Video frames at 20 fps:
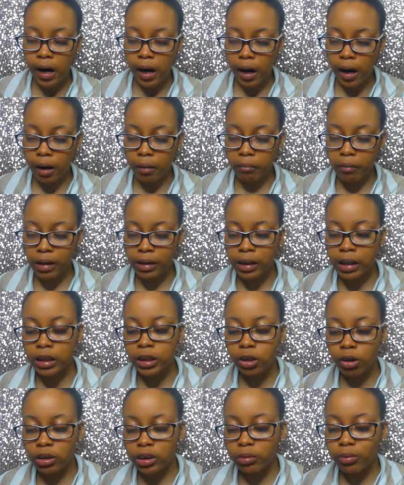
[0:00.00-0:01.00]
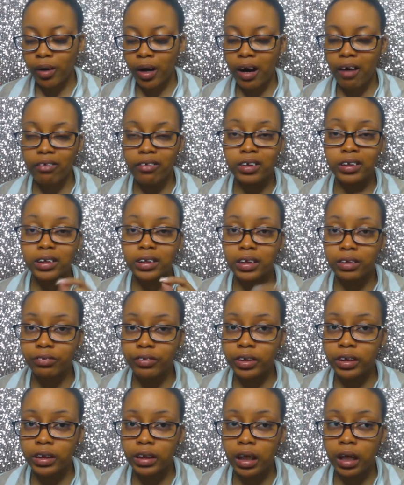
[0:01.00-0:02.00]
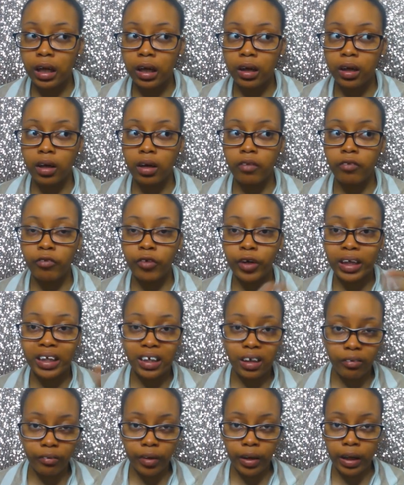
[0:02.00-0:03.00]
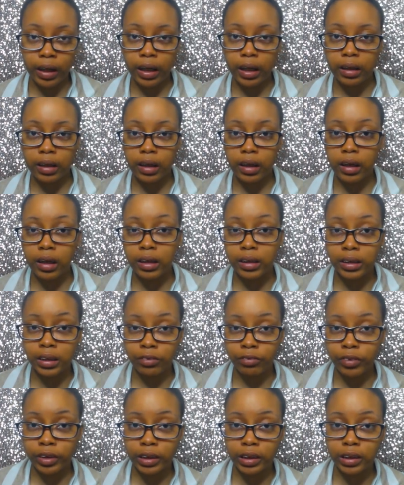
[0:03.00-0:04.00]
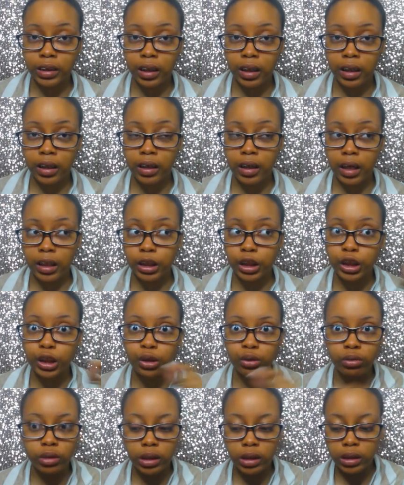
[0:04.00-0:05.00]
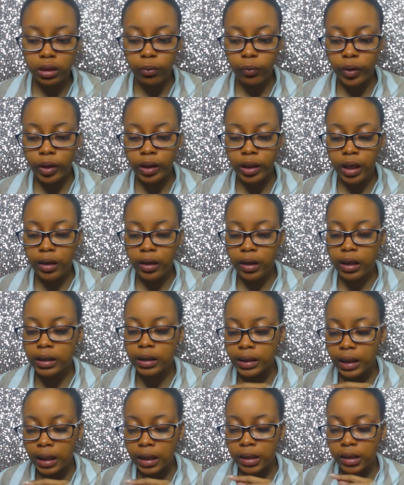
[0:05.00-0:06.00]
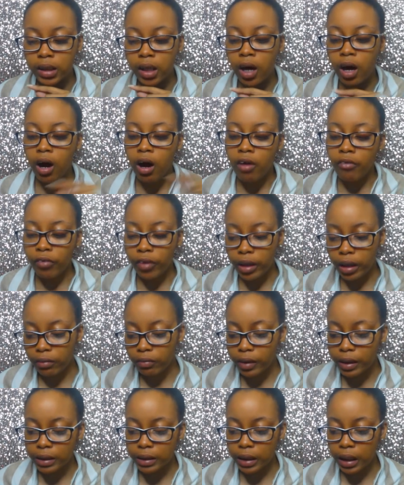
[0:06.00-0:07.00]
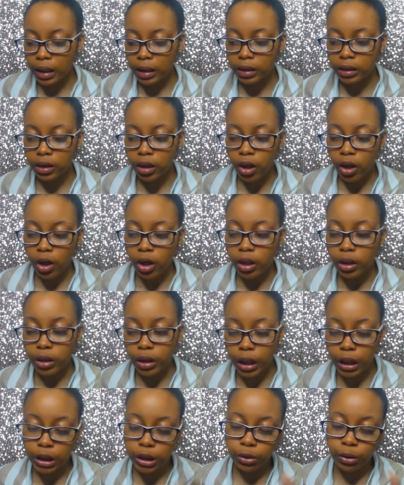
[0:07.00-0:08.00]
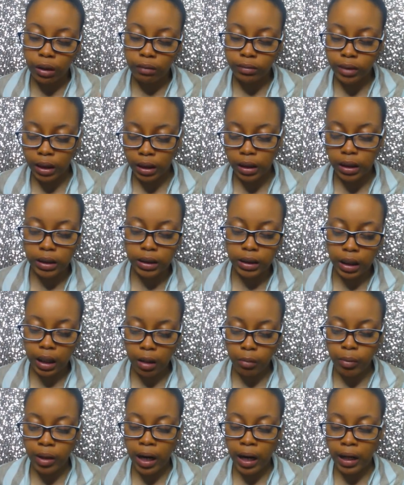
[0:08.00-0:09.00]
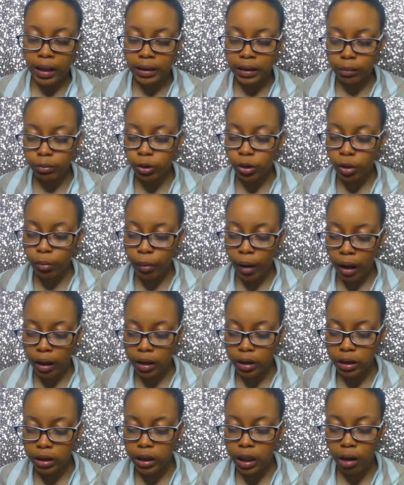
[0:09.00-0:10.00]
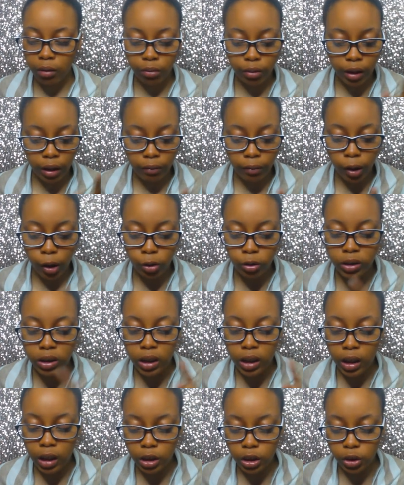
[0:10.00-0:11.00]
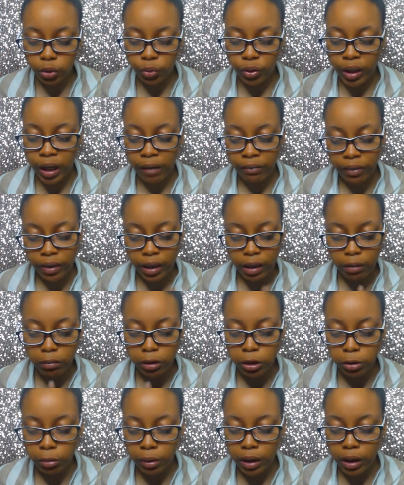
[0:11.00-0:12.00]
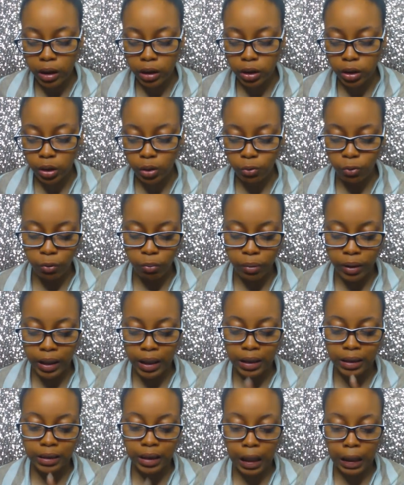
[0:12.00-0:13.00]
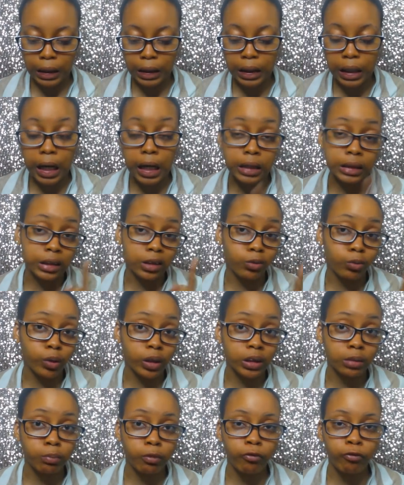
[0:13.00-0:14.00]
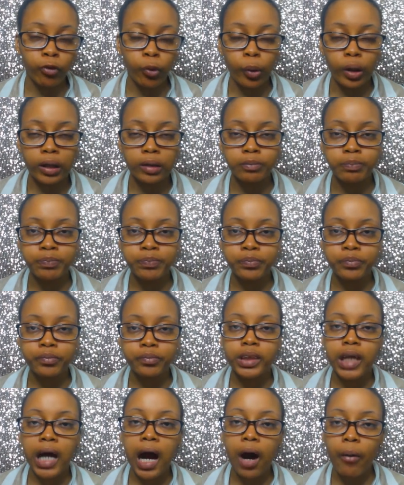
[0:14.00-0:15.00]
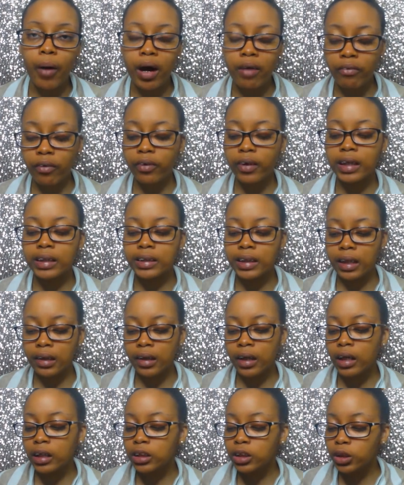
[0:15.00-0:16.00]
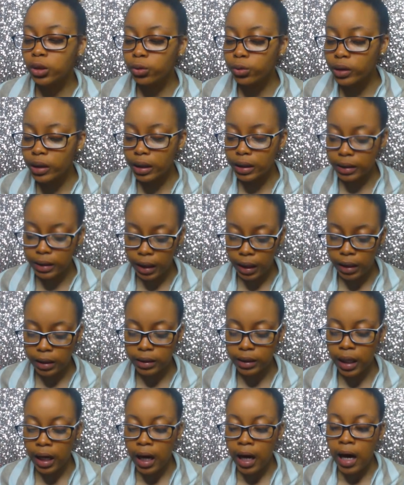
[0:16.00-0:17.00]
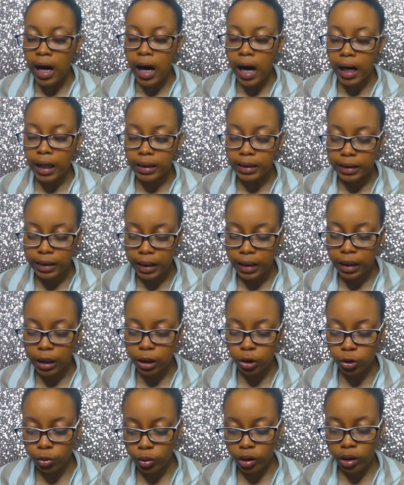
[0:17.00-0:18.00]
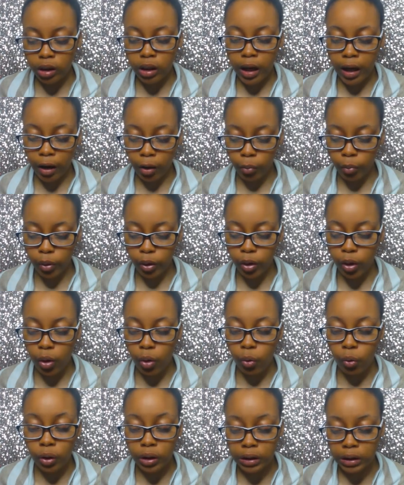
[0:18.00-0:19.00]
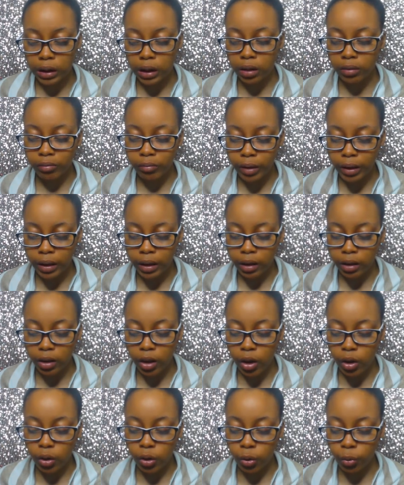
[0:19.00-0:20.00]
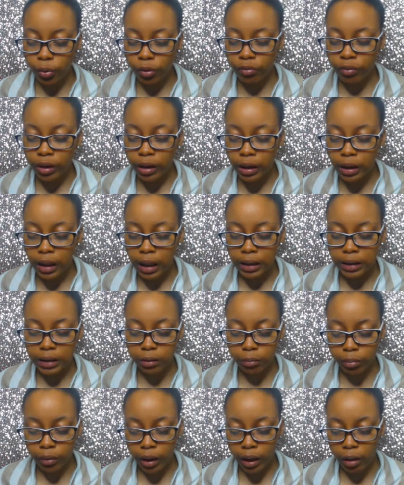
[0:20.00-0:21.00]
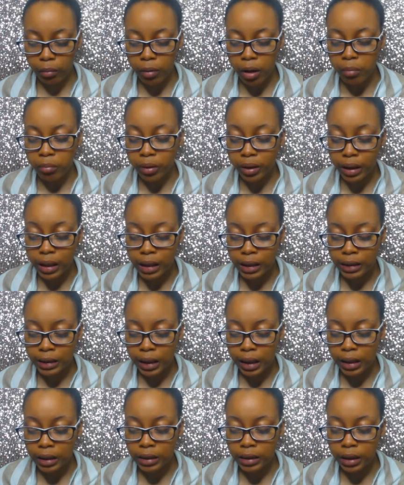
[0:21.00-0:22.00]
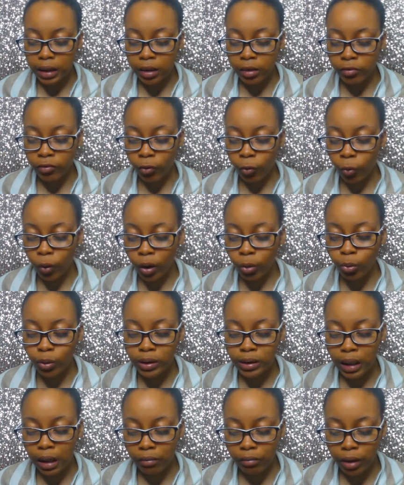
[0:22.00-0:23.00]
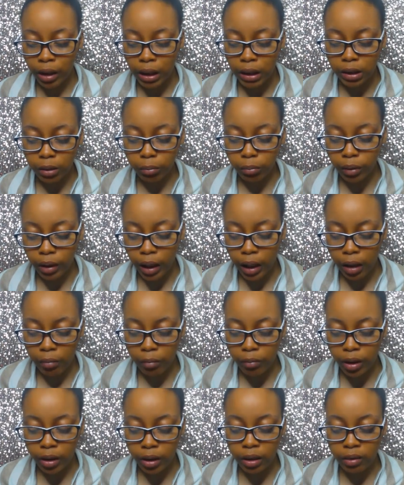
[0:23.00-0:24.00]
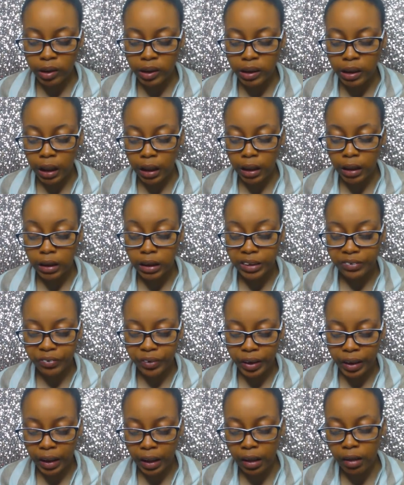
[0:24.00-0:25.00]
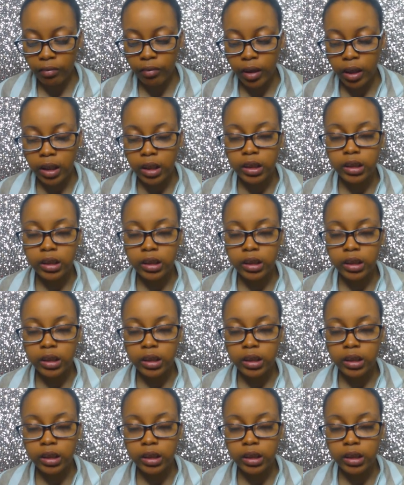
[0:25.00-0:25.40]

Um, and then it talks about how there's a difference in forgiving and then a difference in excusing someone. And then it says, forgiveness says, Yes, you have done this thing, but I accept your apology. I will never hold it against you, and everything between us two will be exactly as it was before. However, they say that excusing says, I see that you couldn't help it or didn't mean it you were really not to blame. But then it says, if one was not really to blame, then there is nothing to forgive.